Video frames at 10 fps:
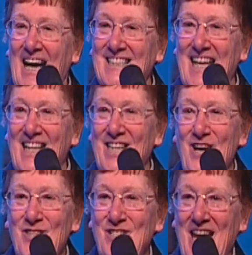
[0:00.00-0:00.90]
I sat
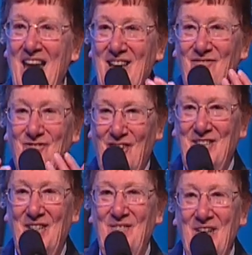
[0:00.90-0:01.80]
the other day in
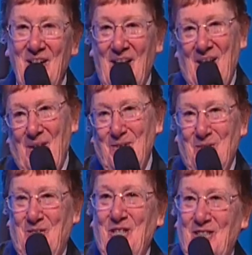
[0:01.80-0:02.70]
front of, I, I
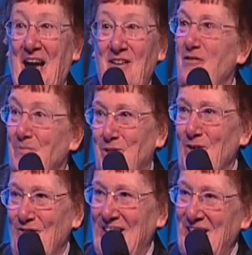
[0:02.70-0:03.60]
was just kind of
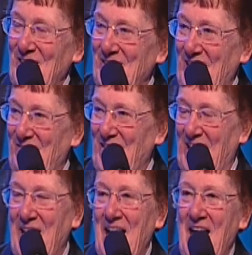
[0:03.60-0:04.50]
observing, you know, kind of
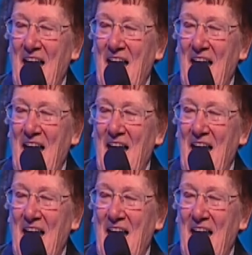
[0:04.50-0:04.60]
thing.